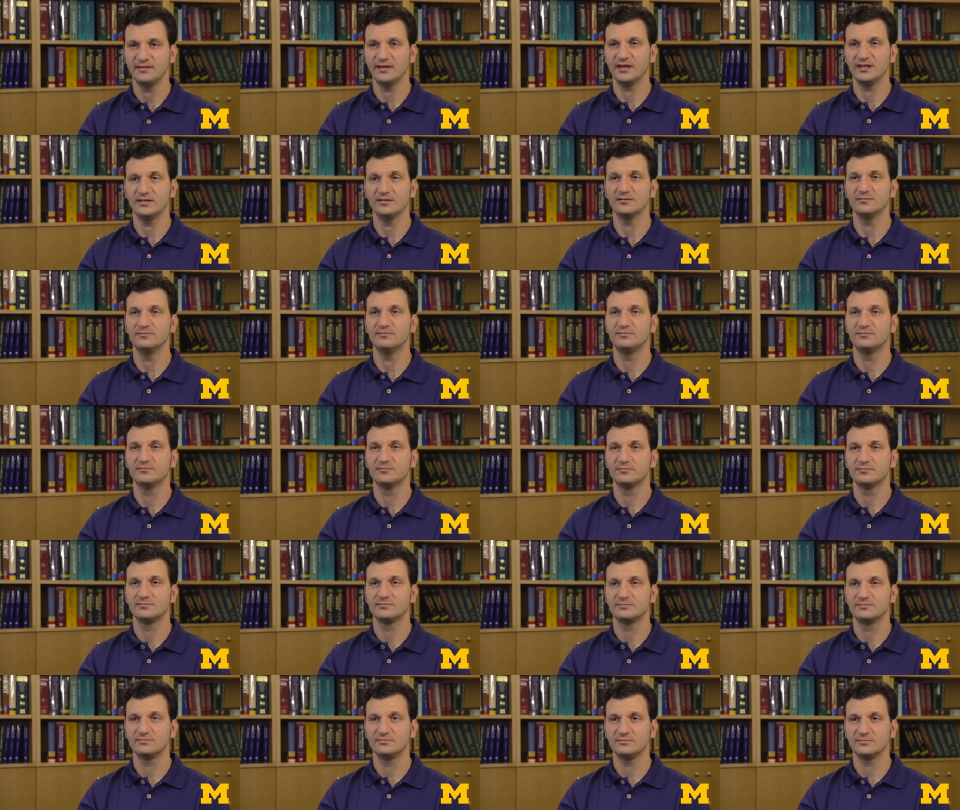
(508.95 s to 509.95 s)
I had a
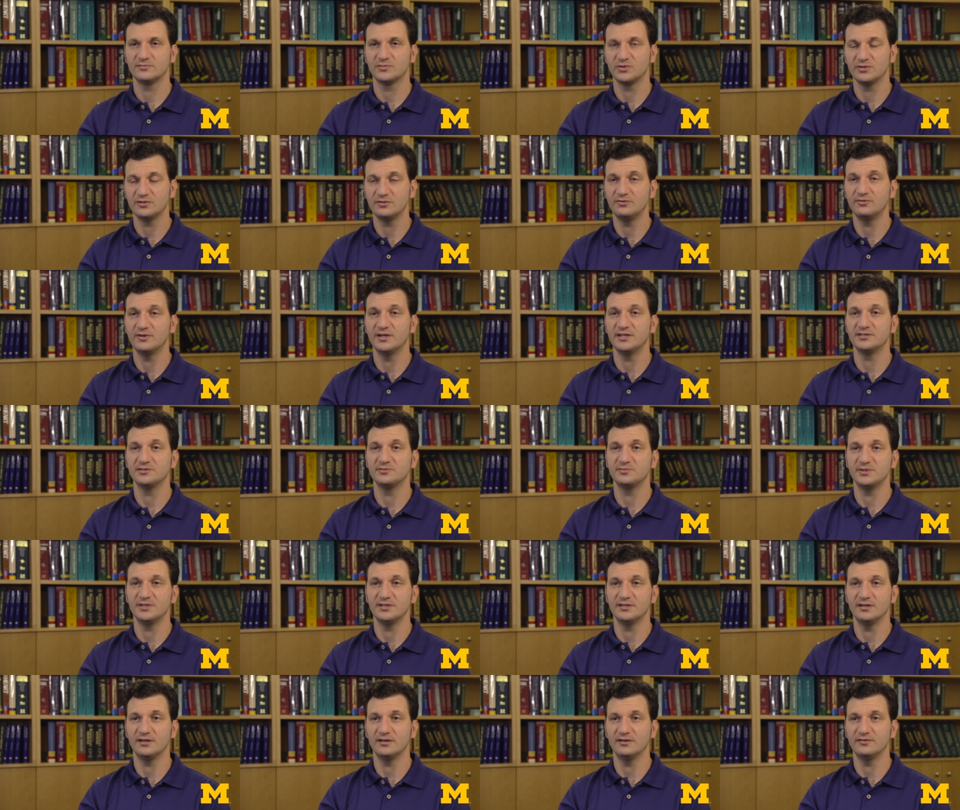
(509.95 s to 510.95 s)
good
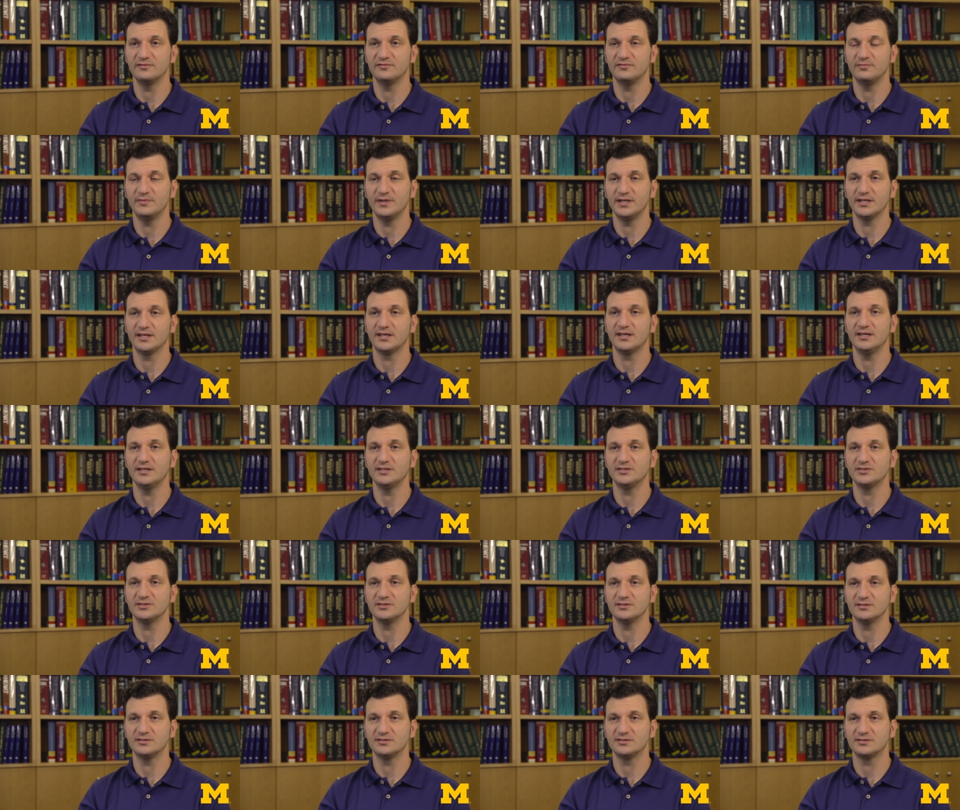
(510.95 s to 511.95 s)
regimen of
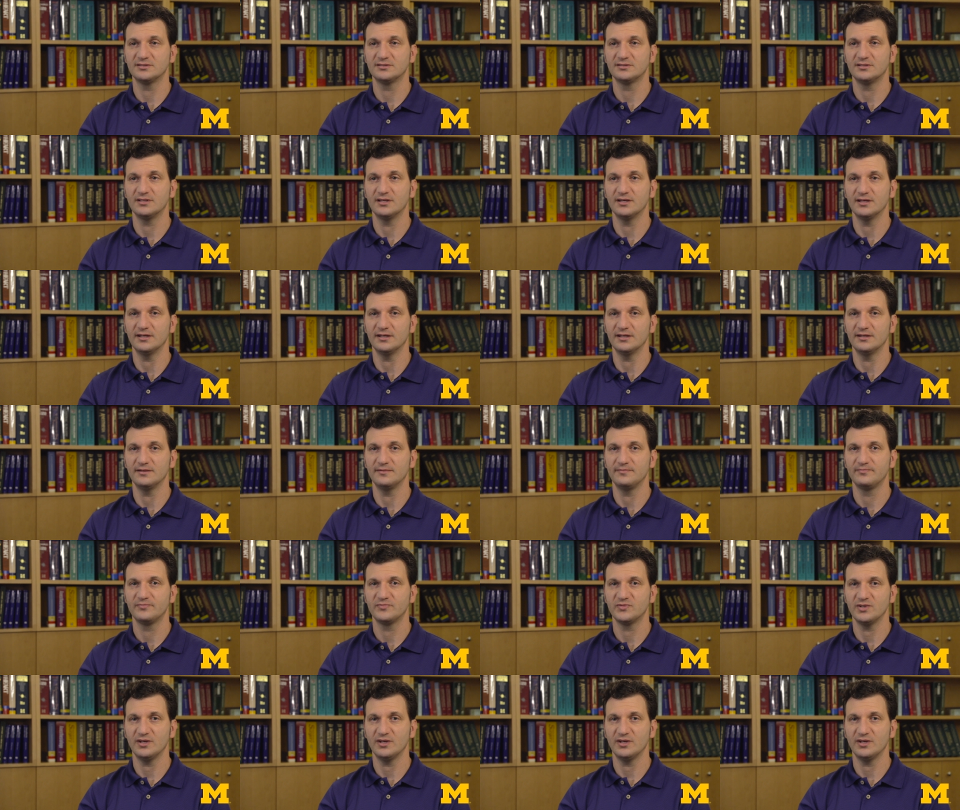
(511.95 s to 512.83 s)
medications uh,